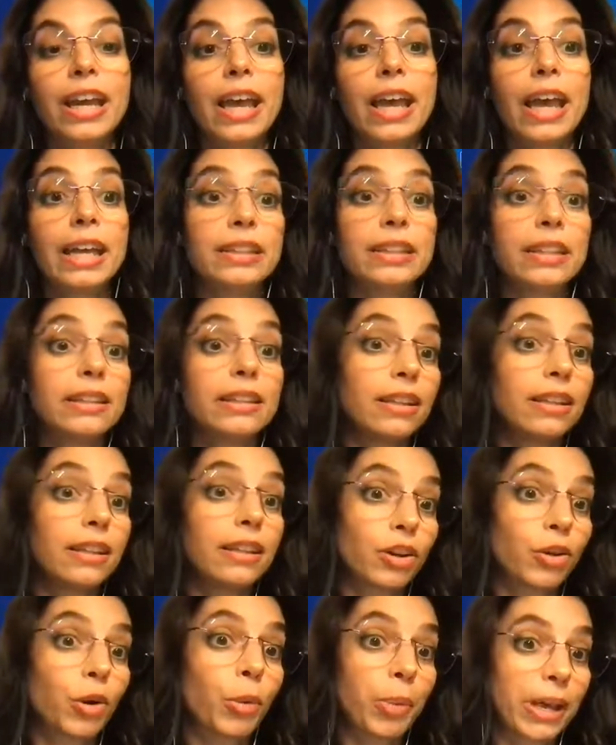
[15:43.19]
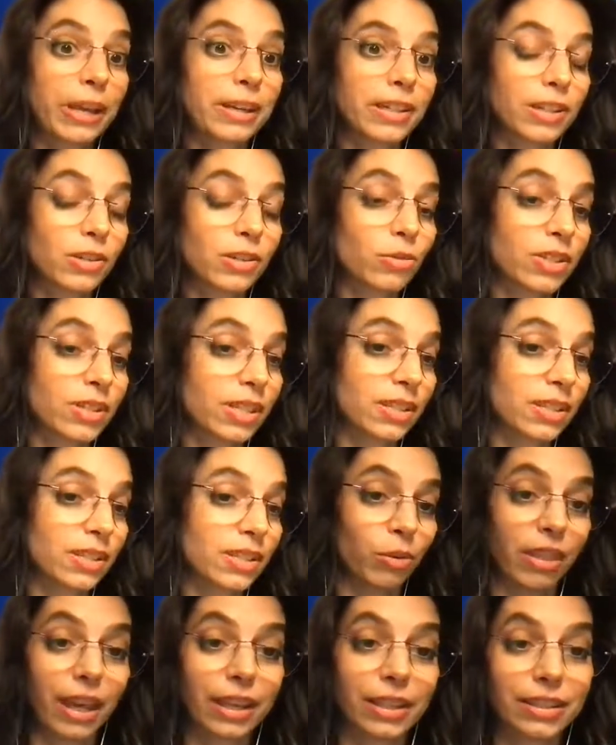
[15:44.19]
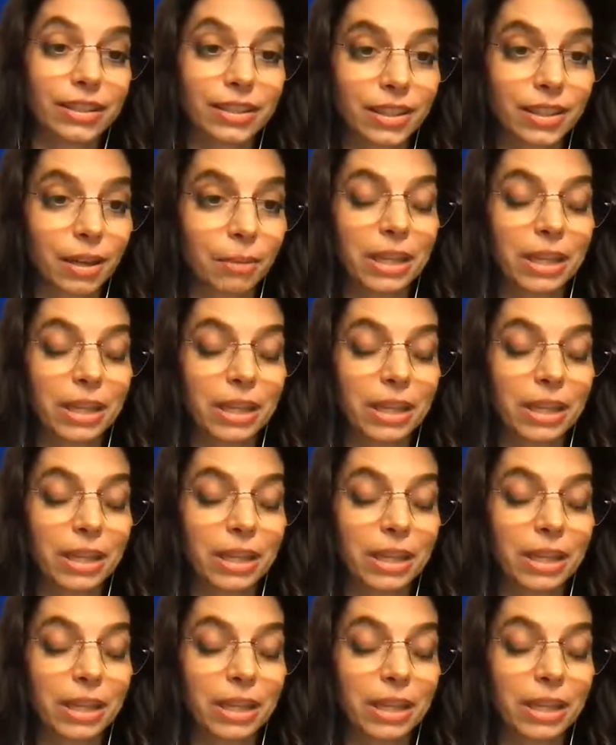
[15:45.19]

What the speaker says: And in Copernicus is authentic.